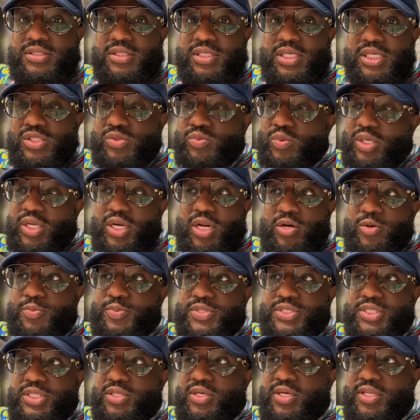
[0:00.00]
It's
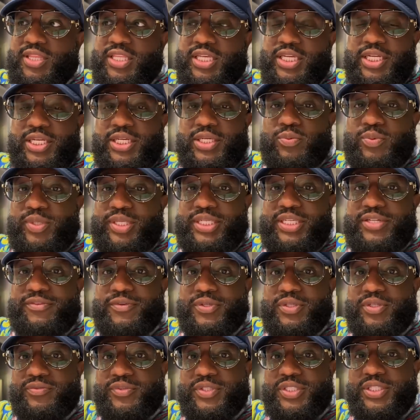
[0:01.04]
100% authentic. We
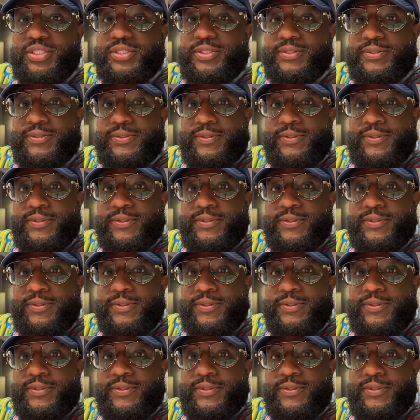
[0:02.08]
different over here.